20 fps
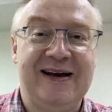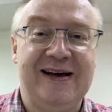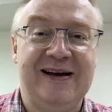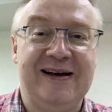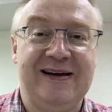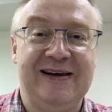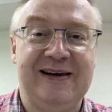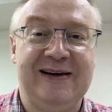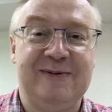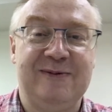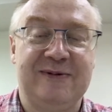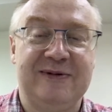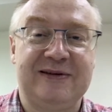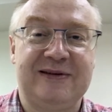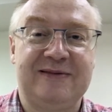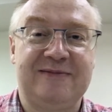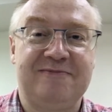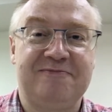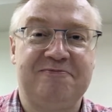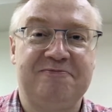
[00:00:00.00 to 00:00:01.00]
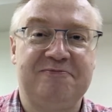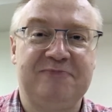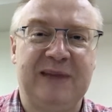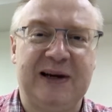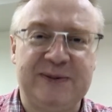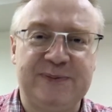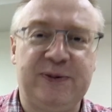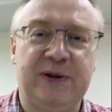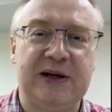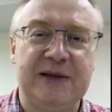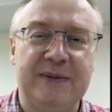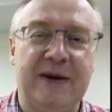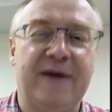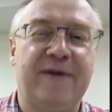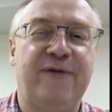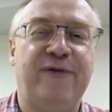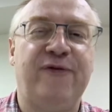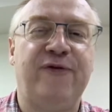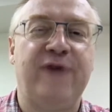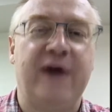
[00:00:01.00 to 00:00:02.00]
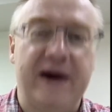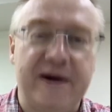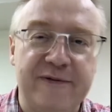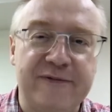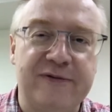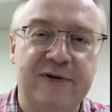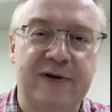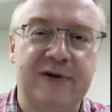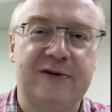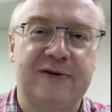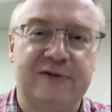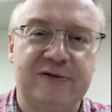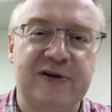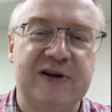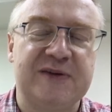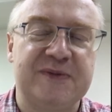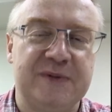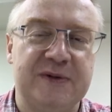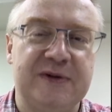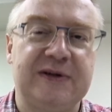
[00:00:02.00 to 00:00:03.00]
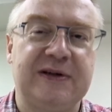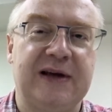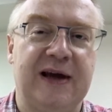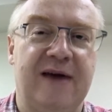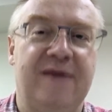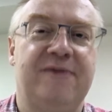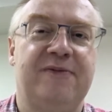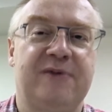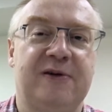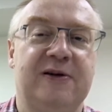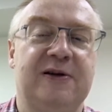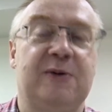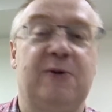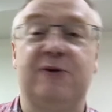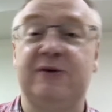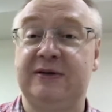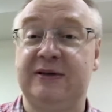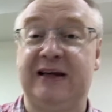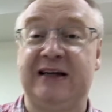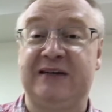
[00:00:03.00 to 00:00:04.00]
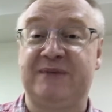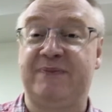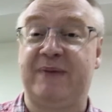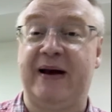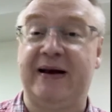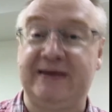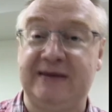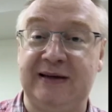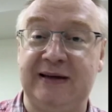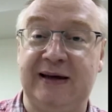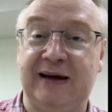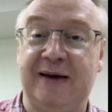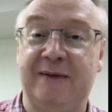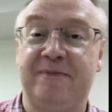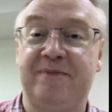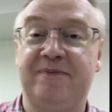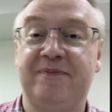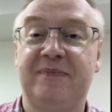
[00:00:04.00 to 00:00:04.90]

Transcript: And that's probably my favorite Christmas gift because I wasn't expecting it.